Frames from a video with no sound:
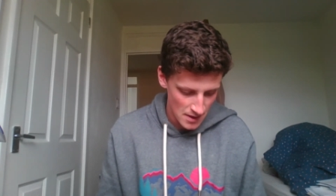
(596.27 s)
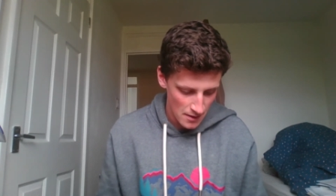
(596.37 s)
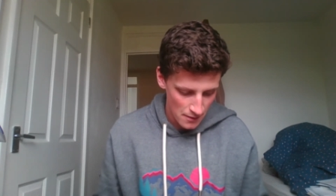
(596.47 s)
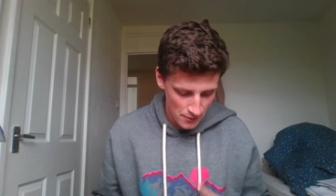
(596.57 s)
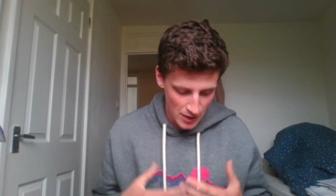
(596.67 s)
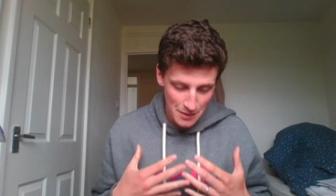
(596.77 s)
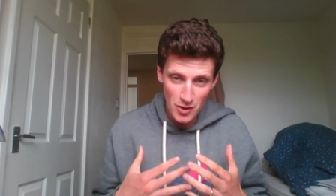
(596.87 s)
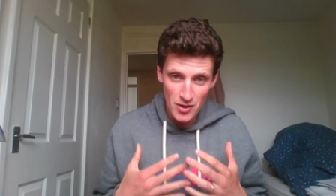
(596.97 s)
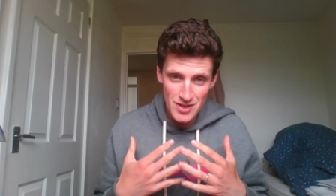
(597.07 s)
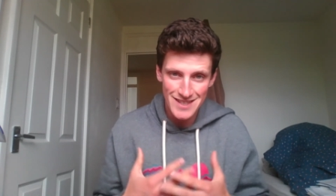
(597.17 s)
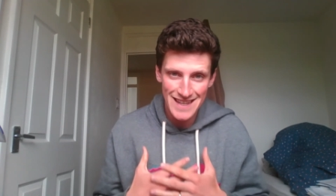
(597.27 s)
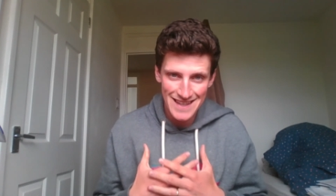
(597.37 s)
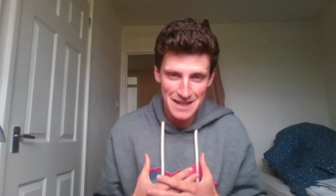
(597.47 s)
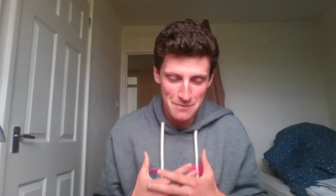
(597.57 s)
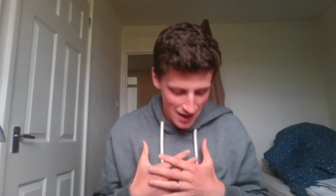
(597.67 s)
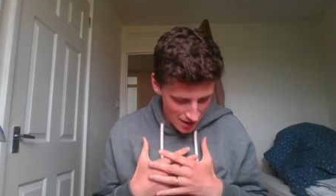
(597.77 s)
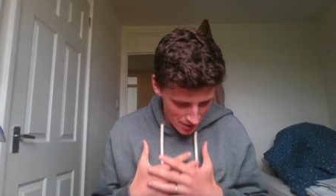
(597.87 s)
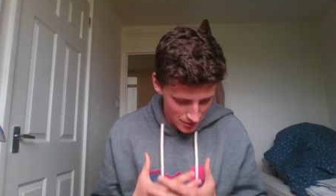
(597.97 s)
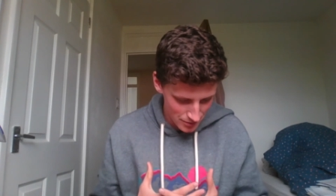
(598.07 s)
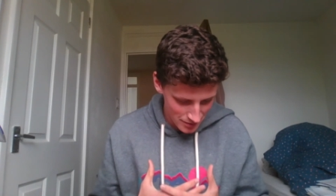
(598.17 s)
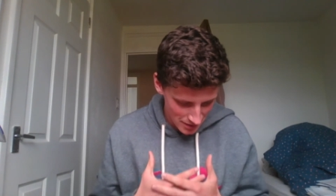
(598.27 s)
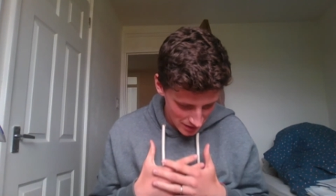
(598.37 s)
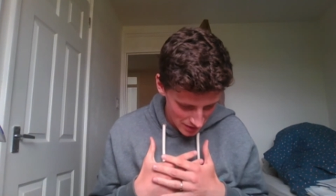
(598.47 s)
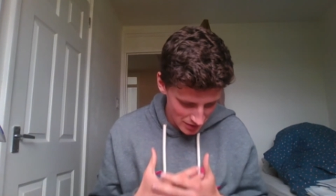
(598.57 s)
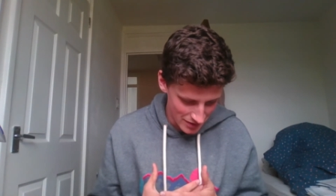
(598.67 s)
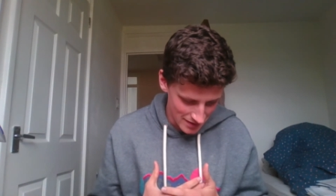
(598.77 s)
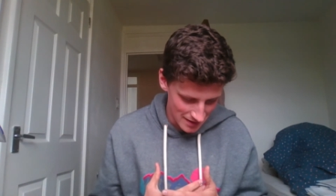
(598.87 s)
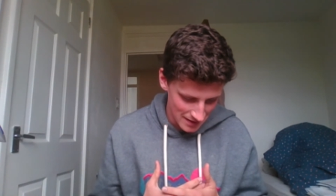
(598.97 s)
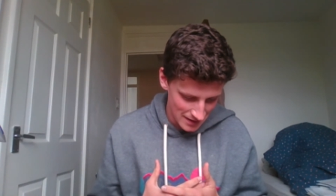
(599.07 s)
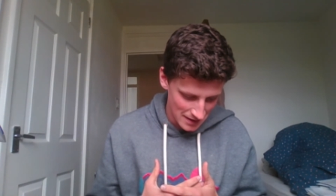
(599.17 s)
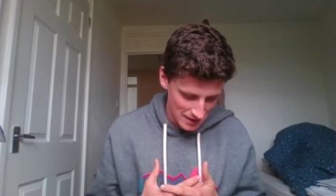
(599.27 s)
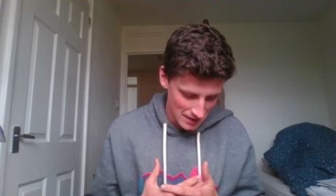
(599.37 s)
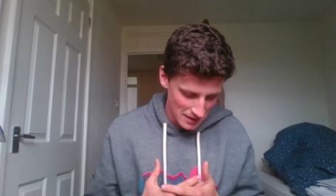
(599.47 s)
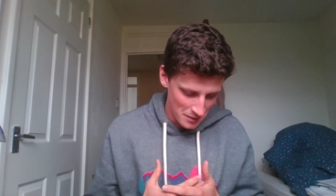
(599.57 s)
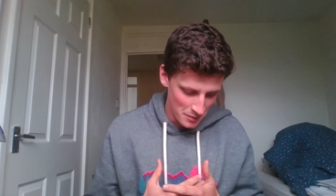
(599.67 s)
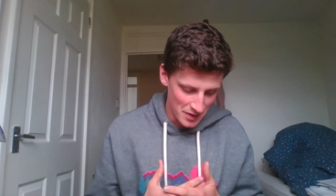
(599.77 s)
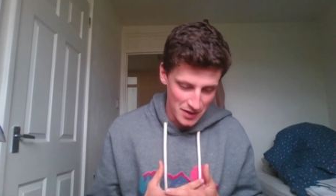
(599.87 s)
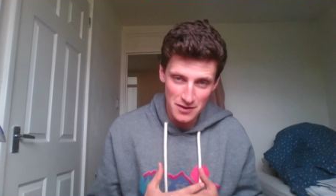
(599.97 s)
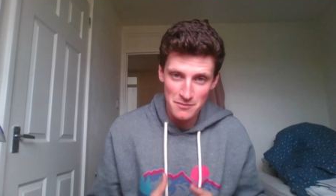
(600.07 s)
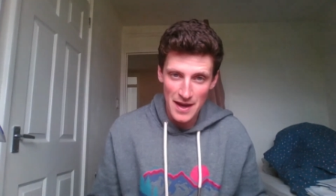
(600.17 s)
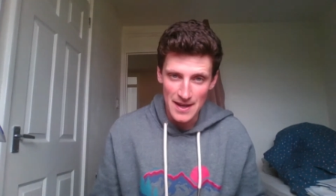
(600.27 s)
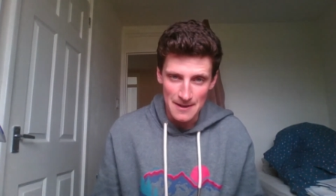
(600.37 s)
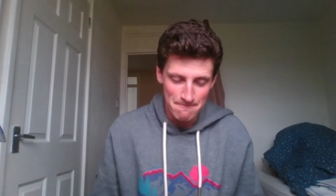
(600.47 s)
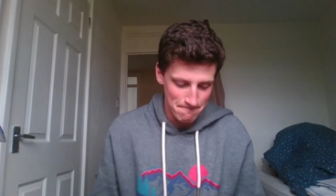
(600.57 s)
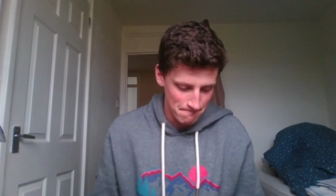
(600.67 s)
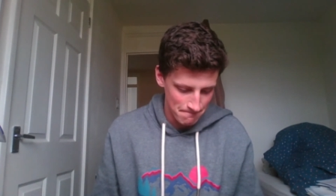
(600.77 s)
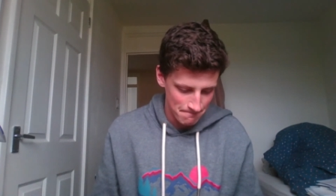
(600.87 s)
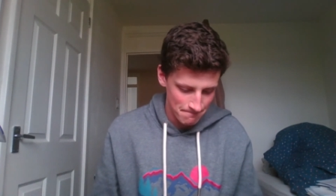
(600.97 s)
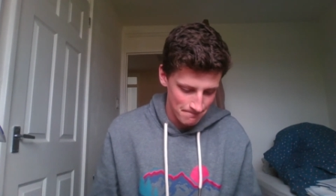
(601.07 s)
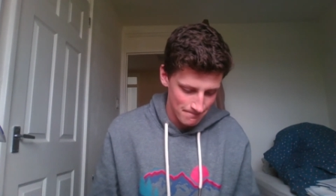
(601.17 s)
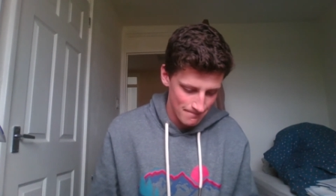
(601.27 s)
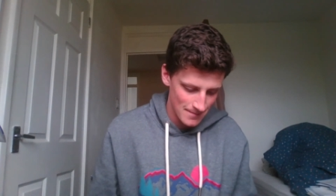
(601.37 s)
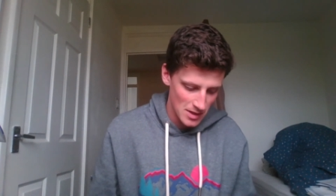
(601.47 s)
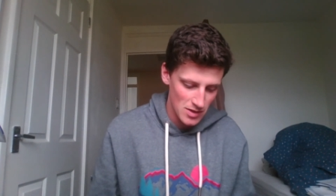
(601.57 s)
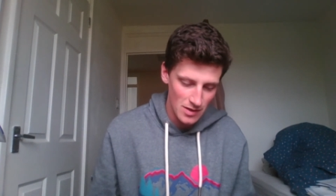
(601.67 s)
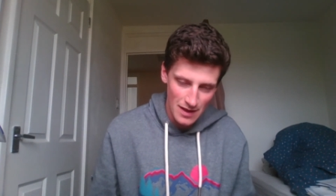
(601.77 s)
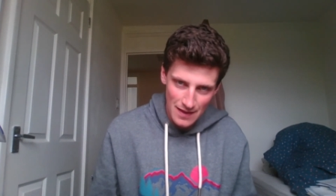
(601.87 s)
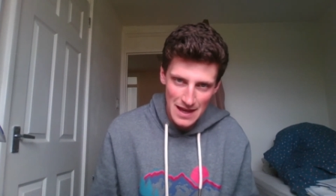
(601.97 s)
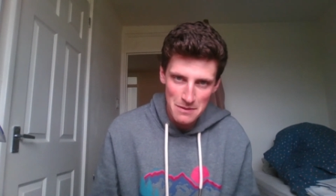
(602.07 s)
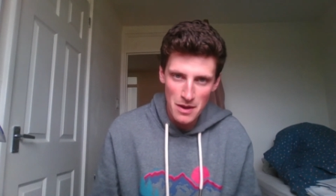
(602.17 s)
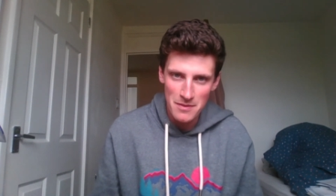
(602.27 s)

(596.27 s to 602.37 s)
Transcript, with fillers: For I am not seeking my own good, but the good of many, so that they may be